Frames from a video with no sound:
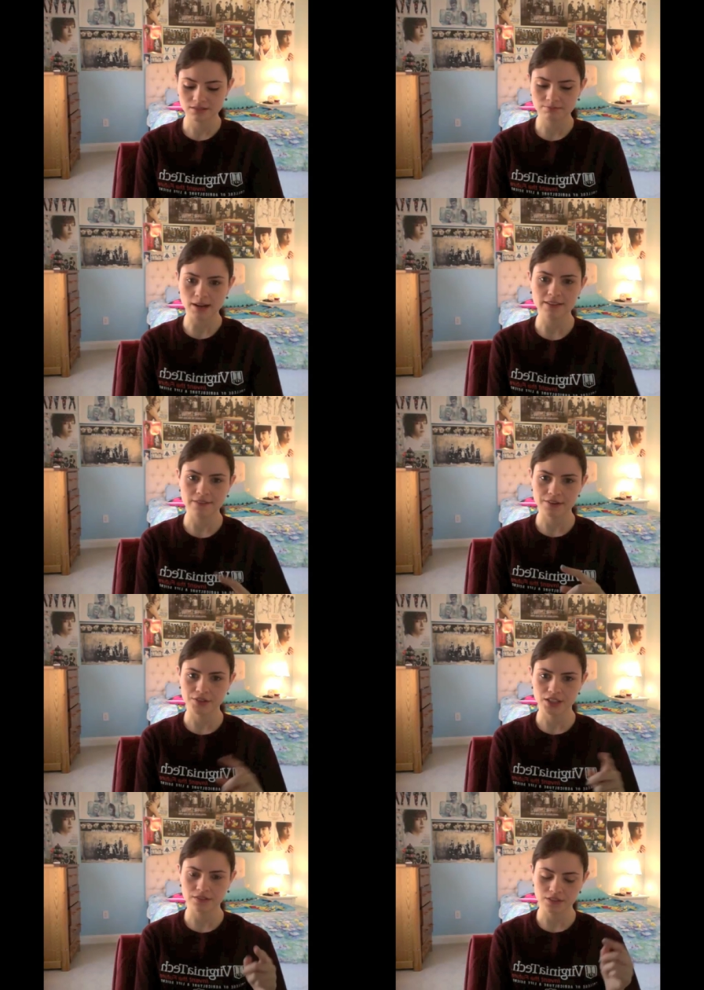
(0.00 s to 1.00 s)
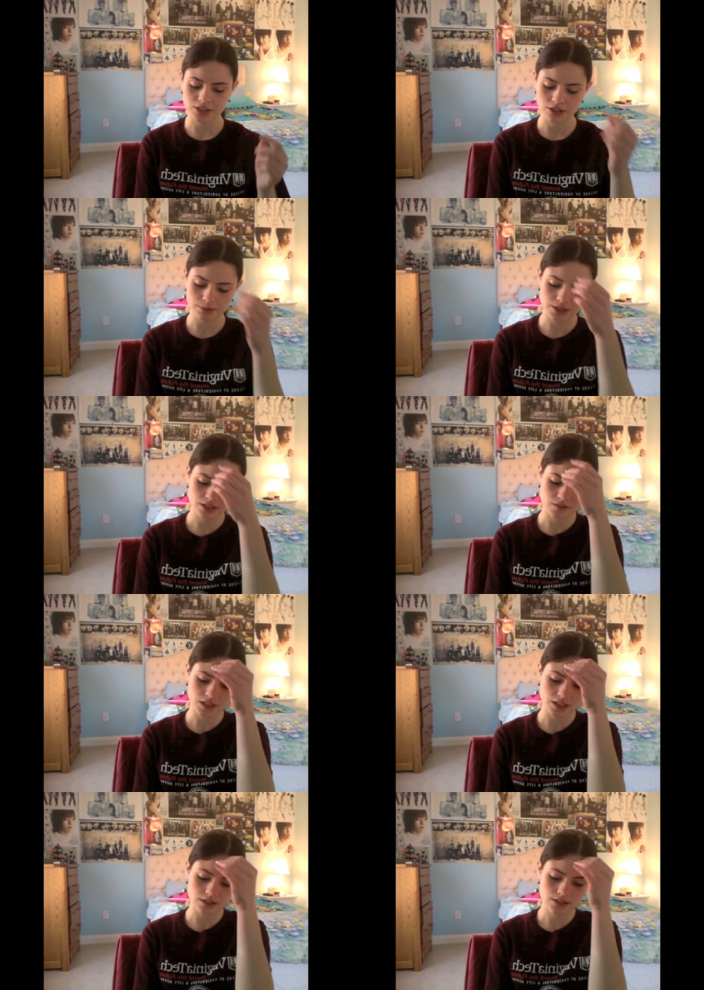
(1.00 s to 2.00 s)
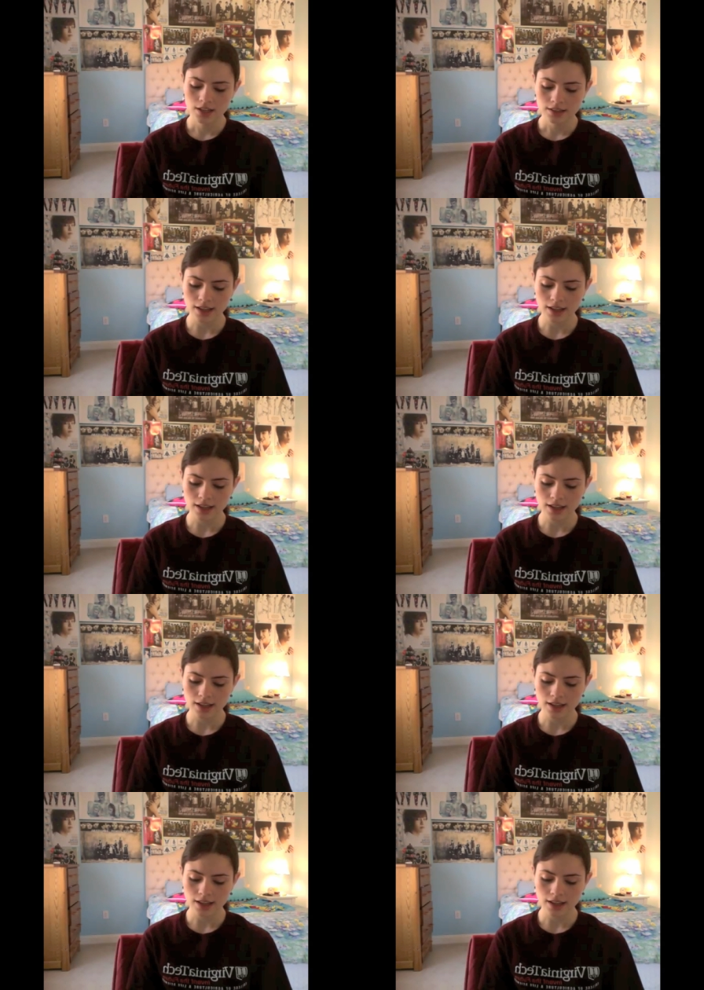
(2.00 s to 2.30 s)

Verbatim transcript: my favorite of the two music videos